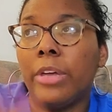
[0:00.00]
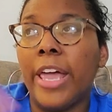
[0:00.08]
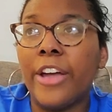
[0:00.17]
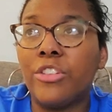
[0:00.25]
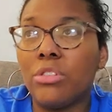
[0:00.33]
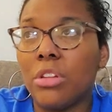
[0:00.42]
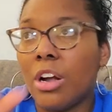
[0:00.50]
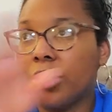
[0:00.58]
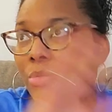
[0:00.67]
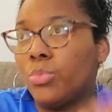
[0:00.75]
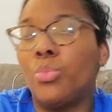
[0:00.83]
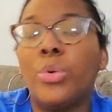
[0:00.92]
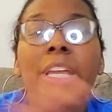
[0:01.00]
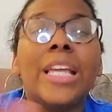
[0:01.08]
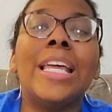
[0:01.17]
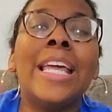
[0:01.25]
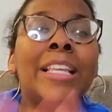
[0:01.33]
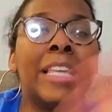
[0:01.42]
extra large.
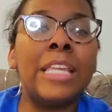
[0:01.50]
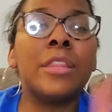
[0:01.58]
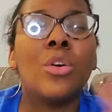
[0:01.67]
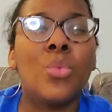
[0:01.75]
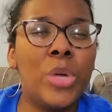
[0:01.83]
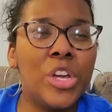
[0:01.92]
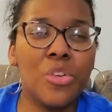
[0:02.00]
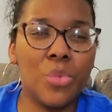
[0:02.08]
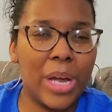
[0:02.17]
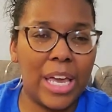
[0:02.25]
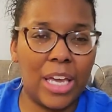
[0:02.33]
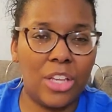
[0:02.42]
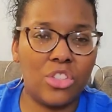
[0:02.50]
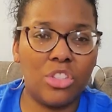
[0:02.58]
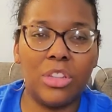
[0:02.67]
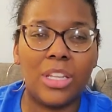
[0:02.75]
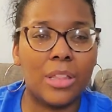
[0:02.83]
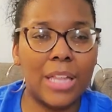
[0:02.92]
It's a weird range,
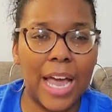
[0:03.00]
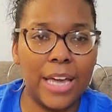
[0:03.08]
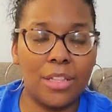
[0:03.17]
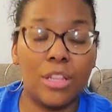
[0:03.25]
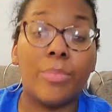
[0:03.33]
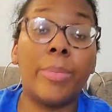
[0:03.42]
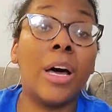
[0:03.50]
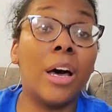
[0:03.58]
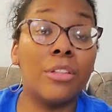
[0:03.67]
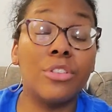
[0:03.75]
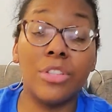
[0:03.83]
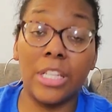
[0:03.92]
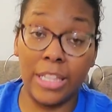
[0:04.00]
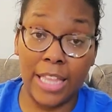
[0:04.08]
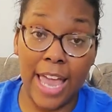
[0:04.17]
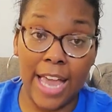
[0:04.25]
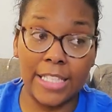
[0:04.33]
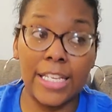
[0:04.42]
the sizes. But other than
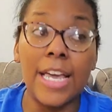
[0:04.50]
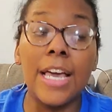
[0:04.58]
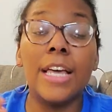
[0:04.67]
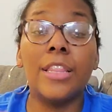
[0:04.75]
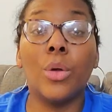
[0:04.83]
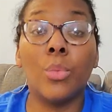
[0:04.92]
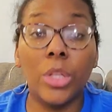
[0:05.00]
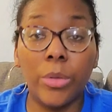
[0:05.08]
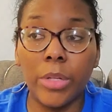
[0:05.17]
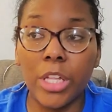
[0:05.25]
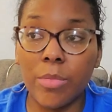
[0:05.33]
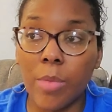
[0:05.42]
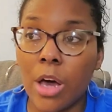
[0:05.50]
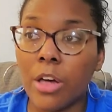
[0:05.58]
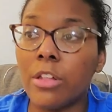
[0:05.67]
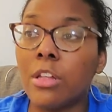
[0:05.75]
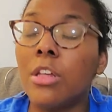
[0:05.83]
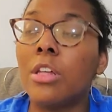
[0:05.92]
that, they're really, really small.